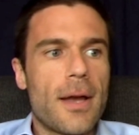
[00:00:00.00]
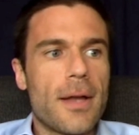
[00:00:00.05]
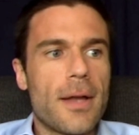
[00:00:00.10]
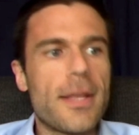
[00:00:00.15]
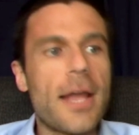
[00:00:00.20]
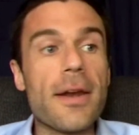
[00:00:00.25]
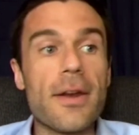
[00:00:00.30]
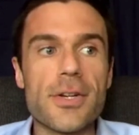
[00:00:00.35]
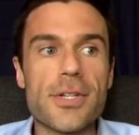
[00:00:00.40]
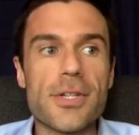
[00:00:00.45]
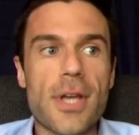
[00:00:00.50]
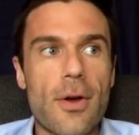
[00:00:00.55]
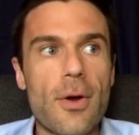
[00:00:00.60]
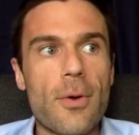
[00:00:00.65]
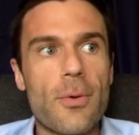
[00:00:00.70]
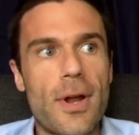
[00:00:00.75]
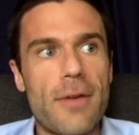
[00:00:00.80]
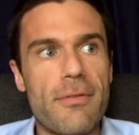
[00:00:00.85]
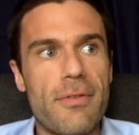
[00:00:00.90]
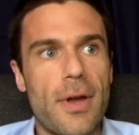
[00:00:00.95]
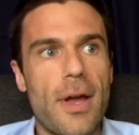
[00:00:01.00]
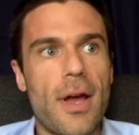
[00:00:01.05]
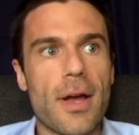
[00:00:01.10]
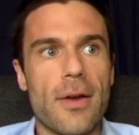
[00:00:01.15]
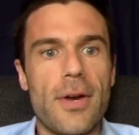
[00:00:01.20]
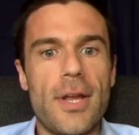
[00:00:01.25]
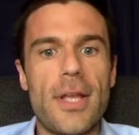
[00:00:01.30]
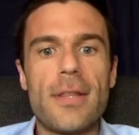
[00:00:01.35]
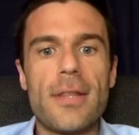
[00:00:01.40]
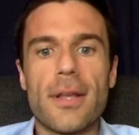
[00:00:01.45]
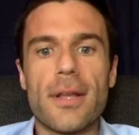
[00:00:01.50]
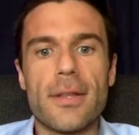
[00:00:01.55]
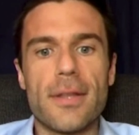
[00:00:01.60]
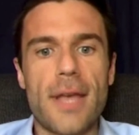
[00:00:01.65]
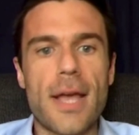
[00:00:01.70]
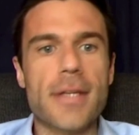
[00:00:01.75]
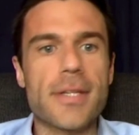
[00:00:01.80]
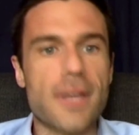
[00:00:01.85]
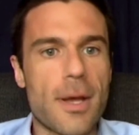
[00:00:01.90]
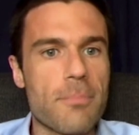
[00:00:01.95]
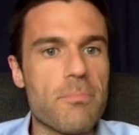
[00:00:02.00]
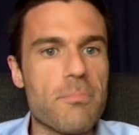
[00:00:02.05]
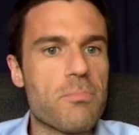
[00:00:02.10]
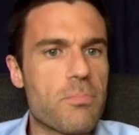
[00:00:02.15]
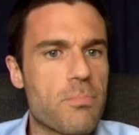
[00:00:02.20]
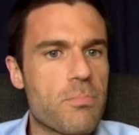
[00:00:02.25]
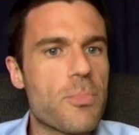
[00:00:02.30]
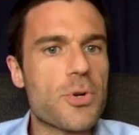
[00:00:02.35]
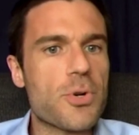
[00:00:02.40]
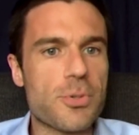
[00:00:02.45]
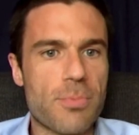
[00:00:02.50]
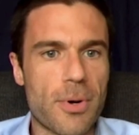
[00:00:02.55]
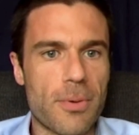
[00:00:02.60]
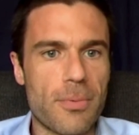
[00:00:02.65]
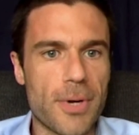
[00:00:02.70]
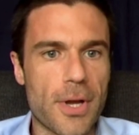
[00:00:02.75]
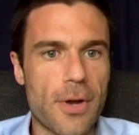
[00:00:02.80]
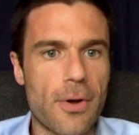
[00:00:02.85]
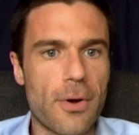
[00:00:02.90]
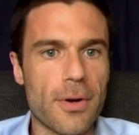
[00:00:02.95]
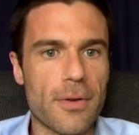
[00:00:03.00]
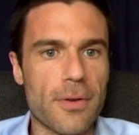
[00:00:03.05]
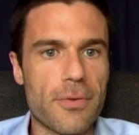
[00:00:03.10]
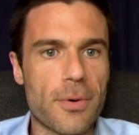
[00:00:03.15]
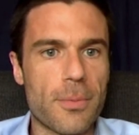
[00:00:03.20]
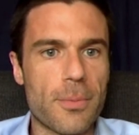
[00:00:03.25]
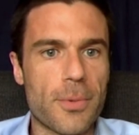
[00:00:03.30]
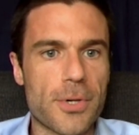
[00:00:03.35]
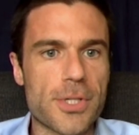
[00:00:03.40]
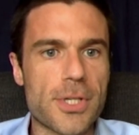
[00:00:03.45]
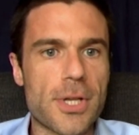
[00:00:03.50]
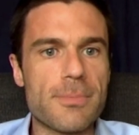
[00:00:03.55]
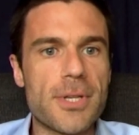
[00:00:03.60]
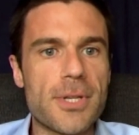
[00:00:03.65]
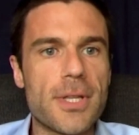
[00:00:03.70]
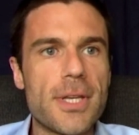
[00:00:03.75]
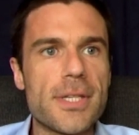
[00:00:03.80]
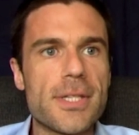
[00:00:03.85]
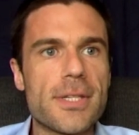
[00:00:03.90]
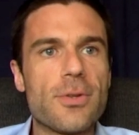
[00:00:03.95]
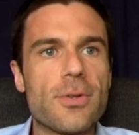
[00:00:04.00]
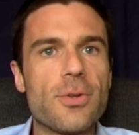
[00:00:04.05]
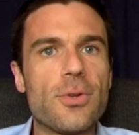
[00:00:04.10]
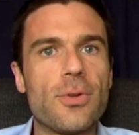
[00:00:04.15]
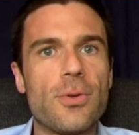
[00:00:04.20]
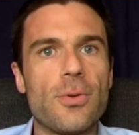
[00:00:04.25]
10 years ago, I would have agreed that, yes, I'm most probably calling for more subsidies.